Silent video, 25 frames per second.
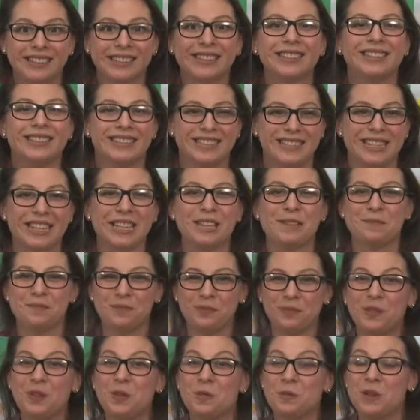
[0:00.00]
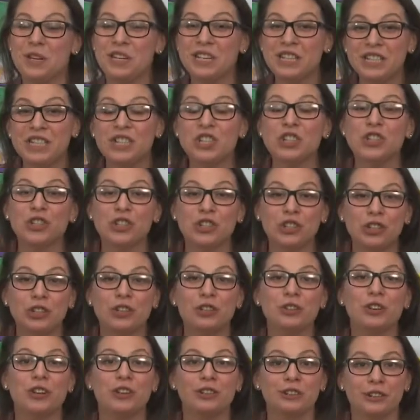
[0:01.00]
See, we need to
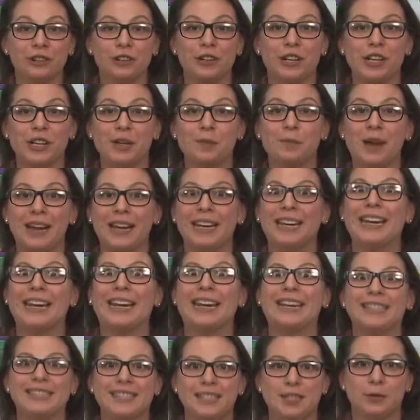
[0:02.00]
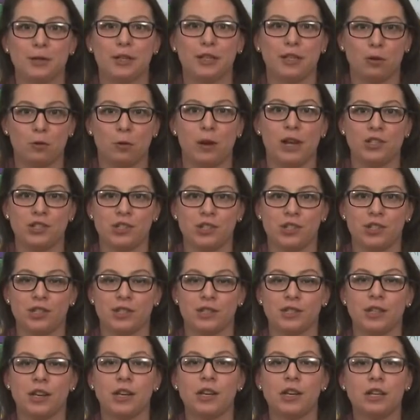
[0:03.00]
conclude our learning by answering the questions.
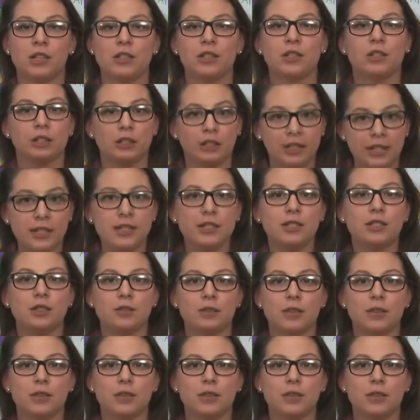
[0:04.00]
So let's do